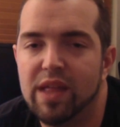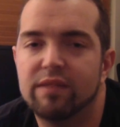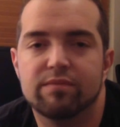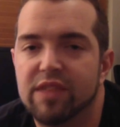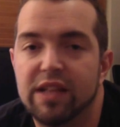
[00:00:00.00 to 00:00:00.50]

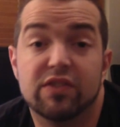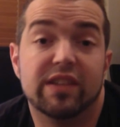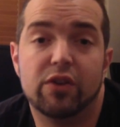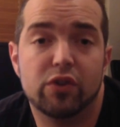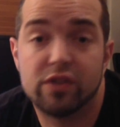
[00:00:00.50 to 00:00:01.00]
then
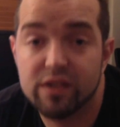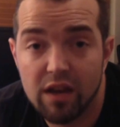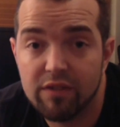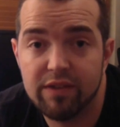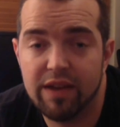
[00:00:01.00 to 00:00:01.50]
steal your
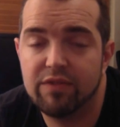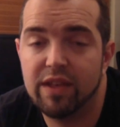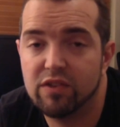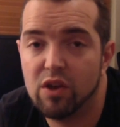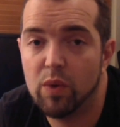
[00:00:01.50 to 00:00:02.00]
stuff if
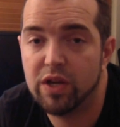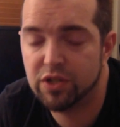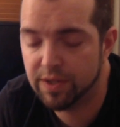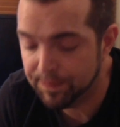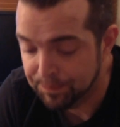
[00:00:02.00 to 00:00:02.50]
they so wish.